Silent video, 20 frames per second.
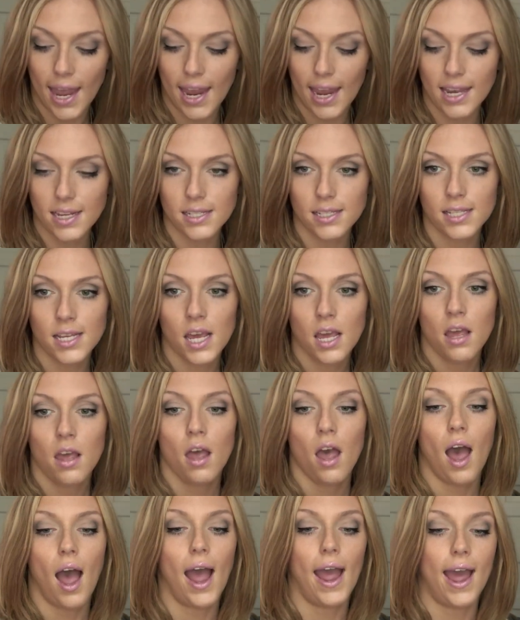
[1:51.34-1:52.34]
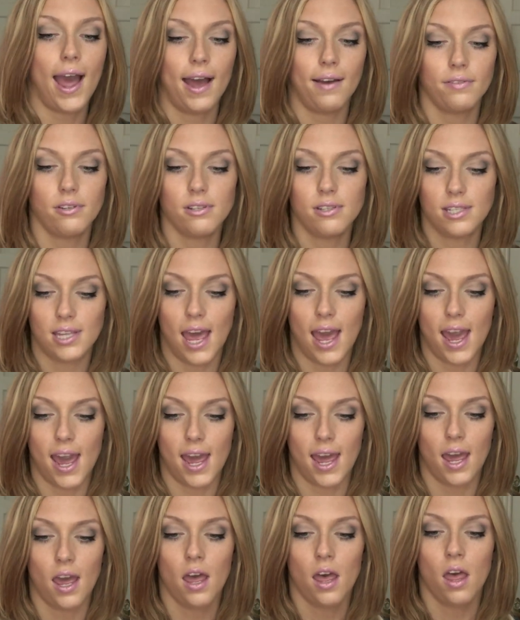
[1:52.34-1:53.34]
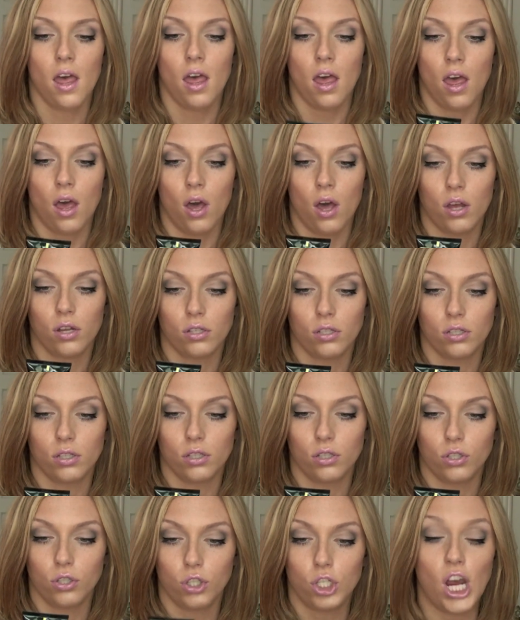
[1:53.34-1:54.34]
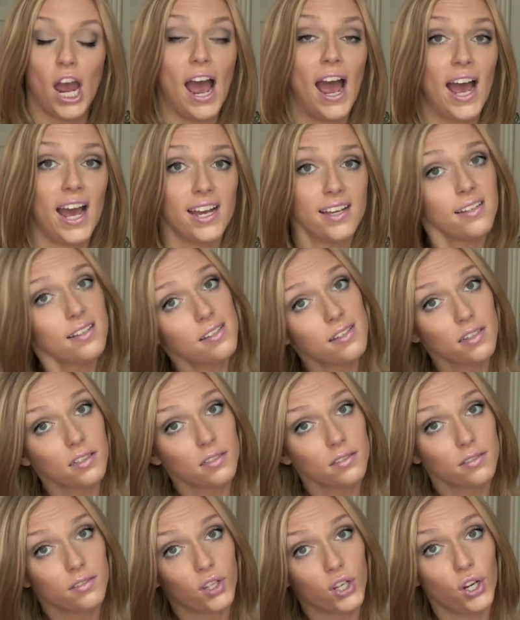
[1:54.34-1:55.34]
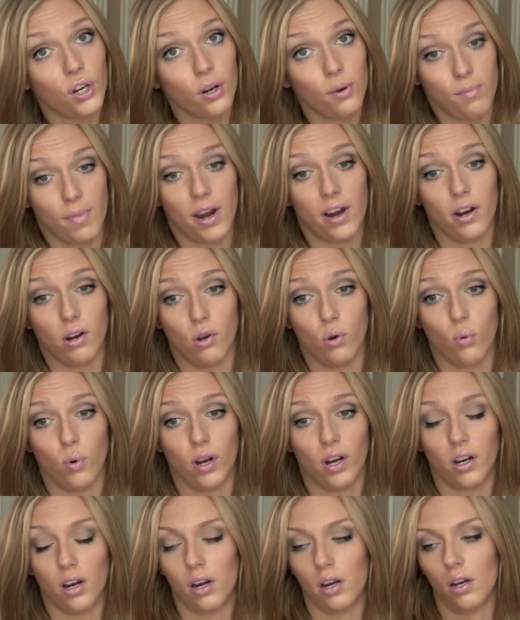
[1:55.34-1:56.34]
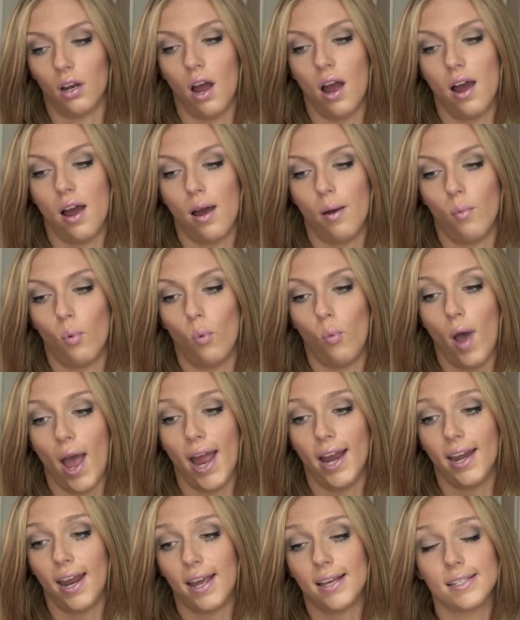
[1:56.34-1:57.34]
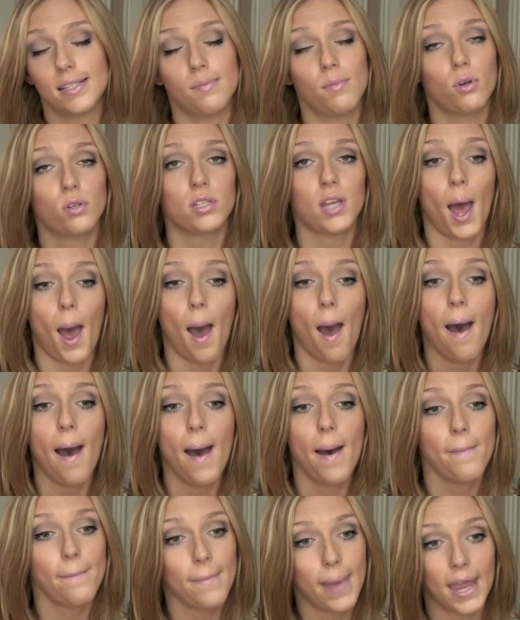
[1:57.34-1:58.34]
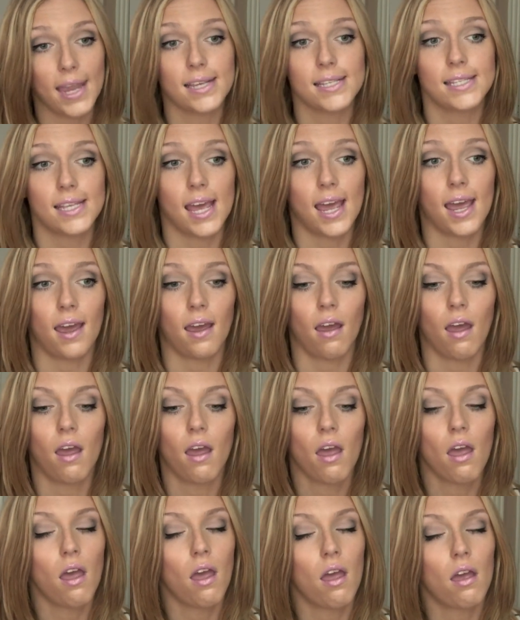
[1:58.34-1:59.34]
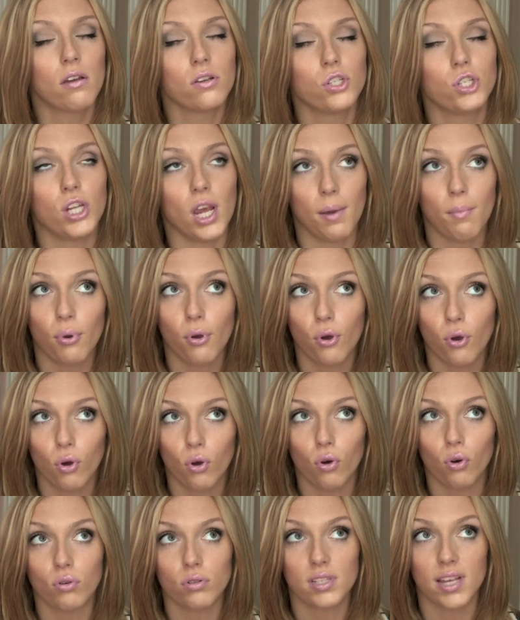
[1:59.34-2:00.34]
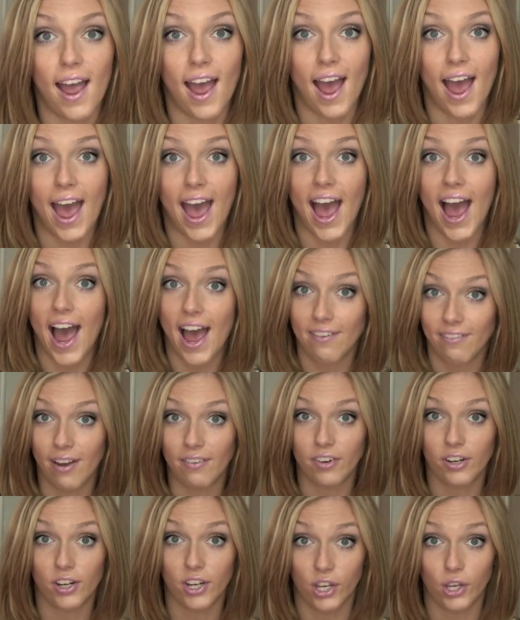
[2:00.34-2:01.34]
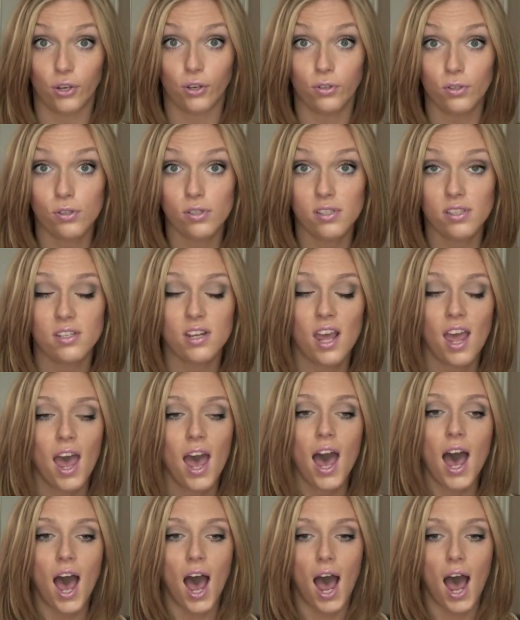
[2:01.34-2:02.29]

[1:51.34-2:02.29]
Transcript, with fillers: and i have to say chaz you're a miracle worker. Um, WEN is the most amazing shampoo I've ever used.